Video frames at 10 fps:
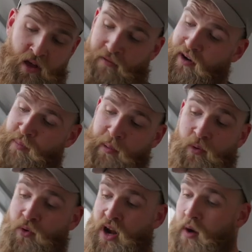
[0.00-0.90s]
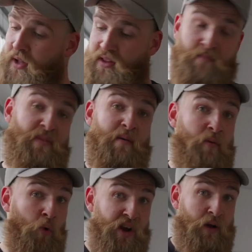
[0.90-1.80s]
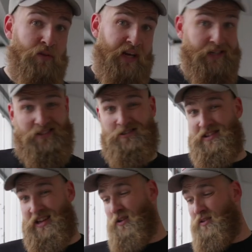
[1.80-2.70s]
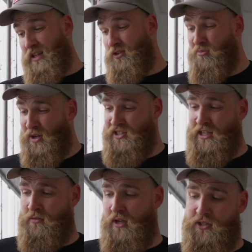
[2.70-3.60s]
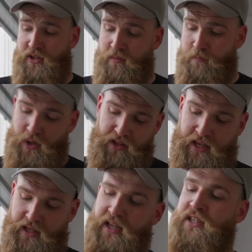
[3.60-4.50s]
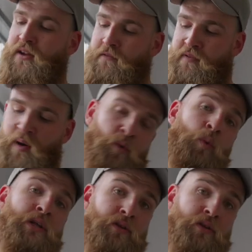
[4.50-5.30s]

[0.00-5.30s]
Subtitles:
For the people who know it and maybe worn out theirs, they don't need too much introduction, but it is a very well